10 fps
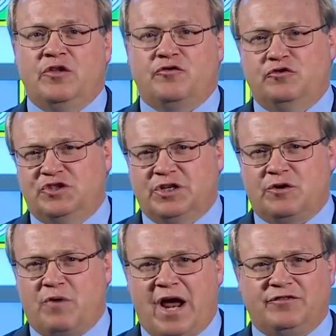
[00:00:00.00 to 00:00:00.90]
through
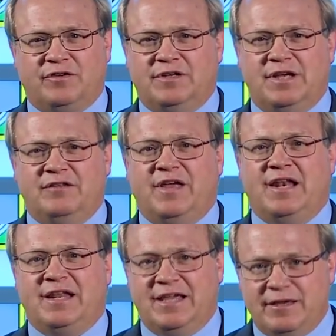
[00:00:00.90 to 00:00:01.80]
generosity that
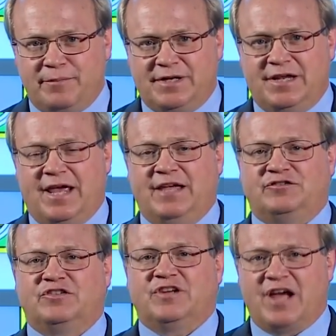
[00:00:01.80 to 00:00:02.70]

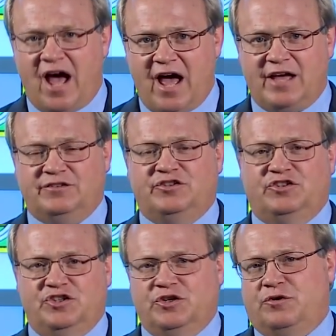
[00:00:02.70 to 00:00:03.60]
imitates God's
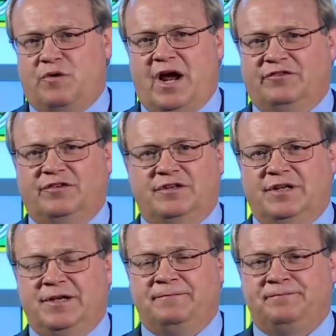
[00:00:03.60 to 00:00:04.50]
generosity.